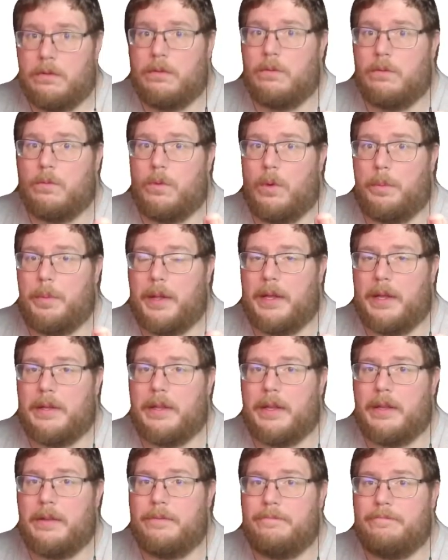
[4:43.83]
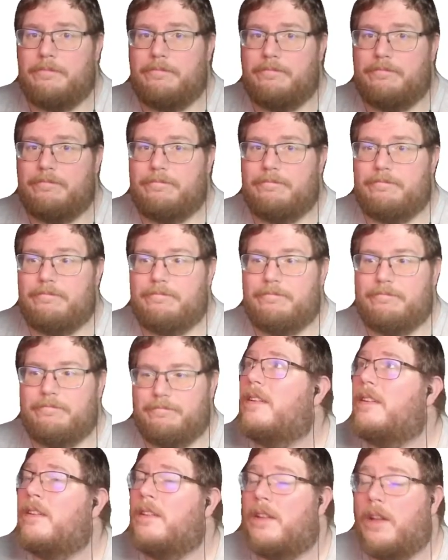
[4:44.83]
will play the...
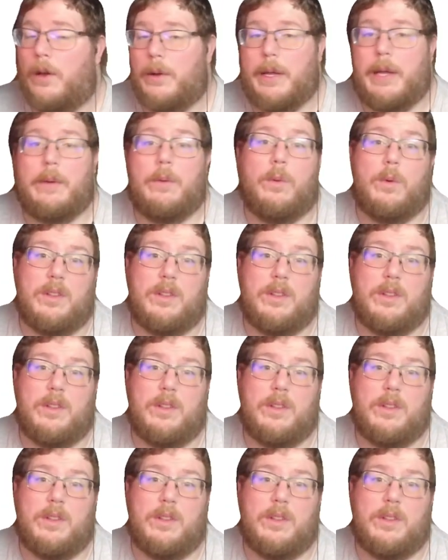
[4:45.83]
Okay,